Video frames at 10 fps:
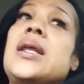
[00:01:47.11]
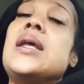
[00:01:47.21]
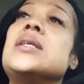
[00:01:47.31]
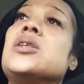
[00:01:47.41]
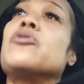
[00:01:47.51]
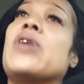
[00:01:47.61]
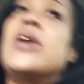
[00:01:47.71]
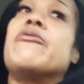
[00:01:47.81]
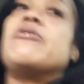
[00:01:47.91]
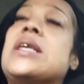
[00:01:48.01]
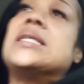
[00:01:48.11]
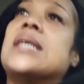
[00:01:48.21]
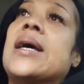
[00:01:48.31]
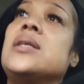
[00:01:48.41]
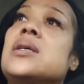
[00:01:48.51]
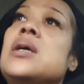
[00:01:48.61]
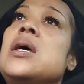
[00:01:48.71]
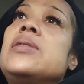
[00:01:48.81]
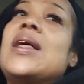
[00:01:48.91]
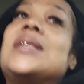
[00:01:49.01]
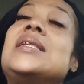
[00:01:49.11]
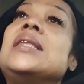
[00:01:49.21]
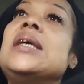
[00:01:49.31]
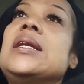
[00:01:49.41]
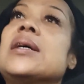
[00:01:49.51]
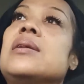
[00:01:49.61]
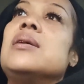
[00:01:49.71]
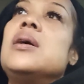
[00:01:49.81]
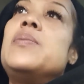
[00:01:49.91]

It is a great reset that's needed